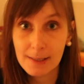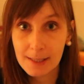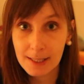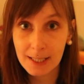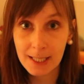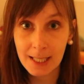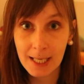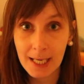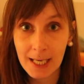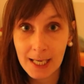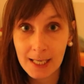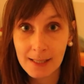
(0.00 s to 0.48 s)

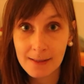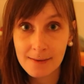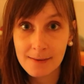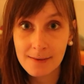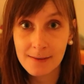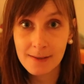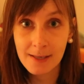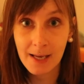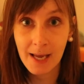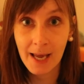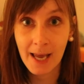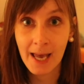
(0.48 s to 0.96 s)

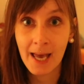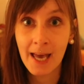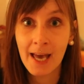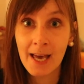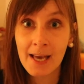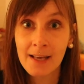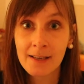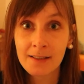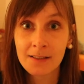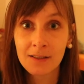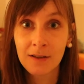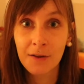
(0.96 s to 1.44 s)
kit
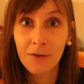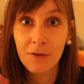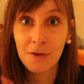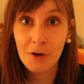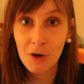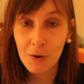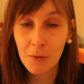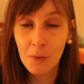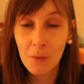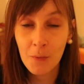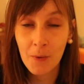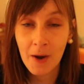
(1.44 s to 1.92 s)
and
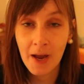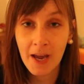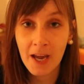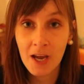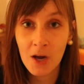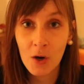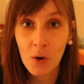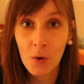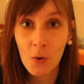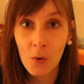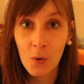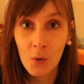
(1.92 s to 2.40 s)
throw
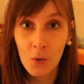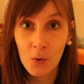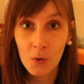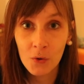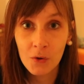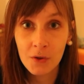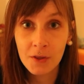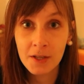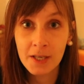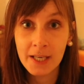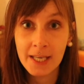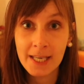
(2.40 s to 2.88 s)
away
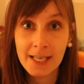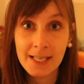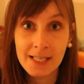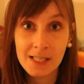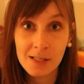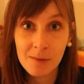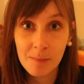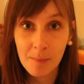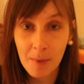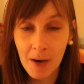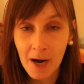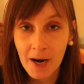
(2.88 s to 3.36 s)
all the
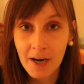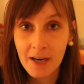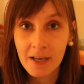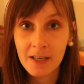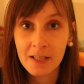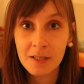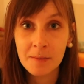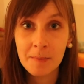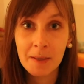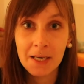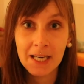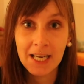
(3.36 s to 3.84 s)

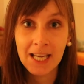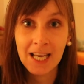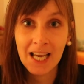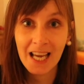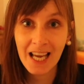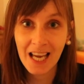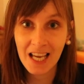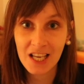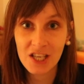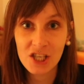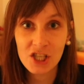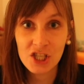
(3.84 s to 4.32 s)
expired
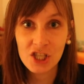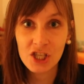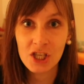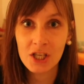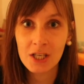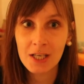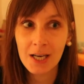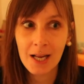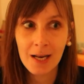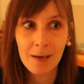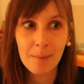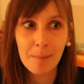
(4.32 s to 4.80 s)

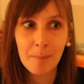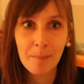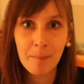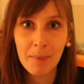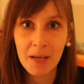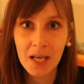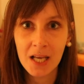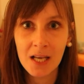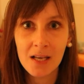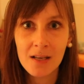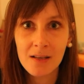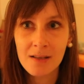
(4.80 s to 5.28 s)
medication and
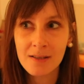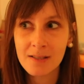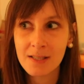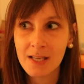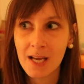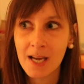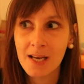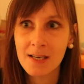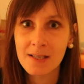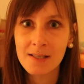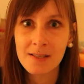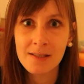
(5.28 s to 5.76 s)
pills
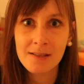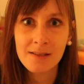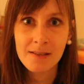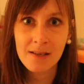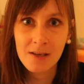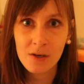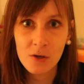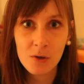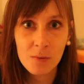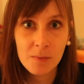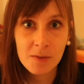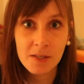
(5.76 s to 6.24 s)
and
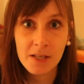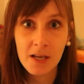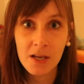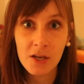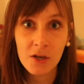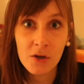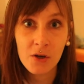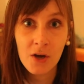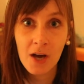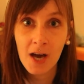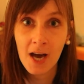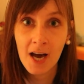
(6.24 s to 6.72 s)
syrups that
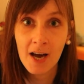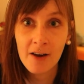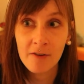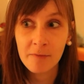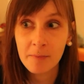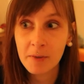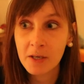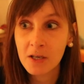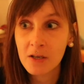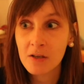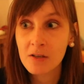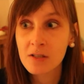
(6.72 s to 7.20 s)
you have
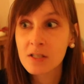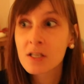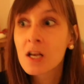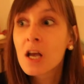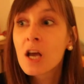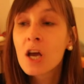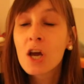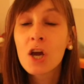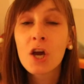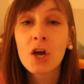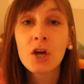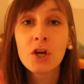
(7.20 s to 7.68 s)
because
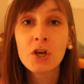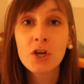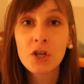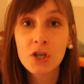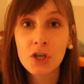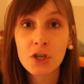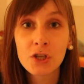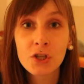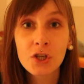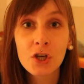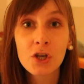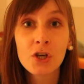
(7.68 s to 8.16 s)

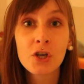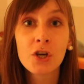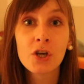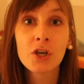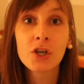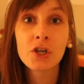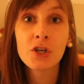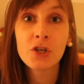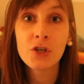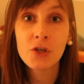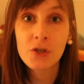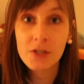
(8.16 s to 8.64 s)
you're not gonna
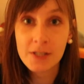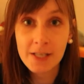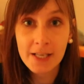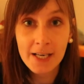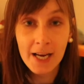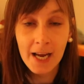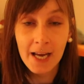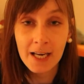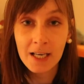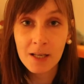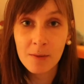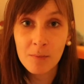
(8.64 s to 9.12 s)
use it
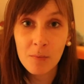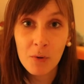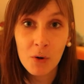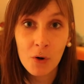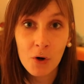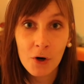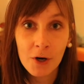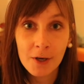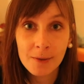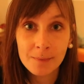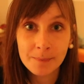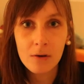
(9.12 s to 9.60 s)

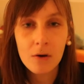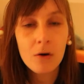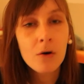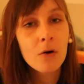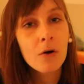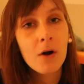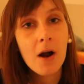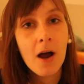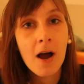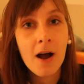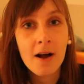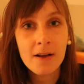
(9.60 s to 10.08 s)
anymore,
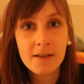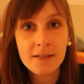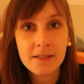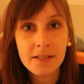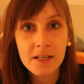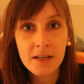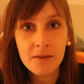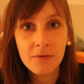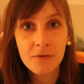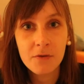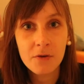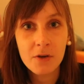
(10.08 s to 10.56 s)
or
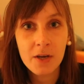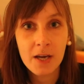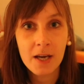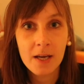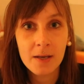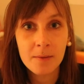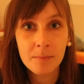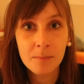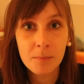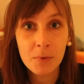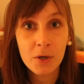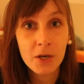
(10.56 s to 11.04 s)
ask if you
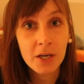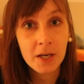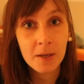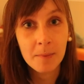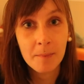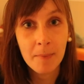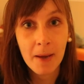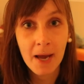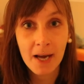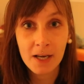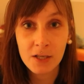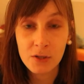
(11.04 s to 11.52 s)
can bring
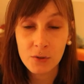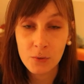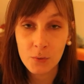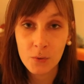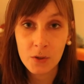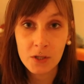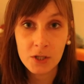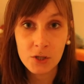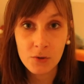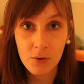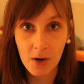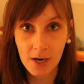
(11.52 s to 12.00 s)
it back to
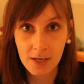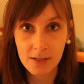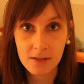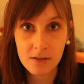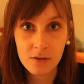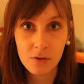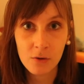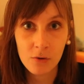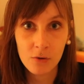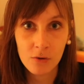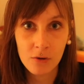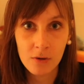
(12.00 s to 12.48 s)
a
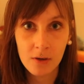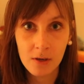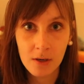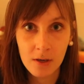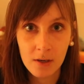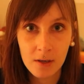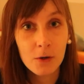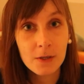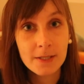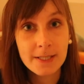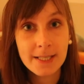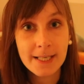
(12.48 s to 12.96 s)
drugstore.
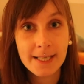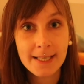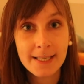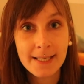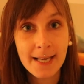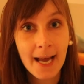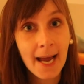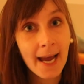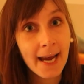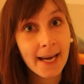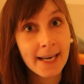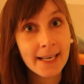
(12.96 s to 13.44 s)

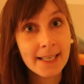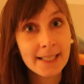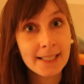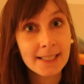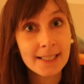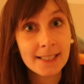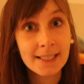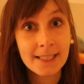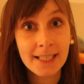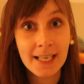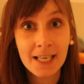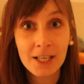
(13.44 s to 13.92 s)

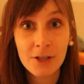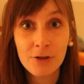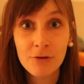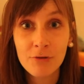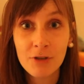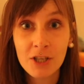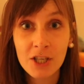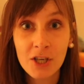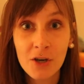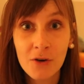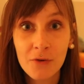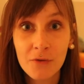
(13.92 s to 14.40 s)
49. Get
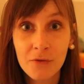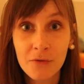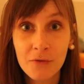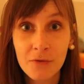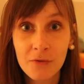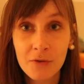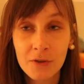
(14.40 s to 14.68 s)
rid of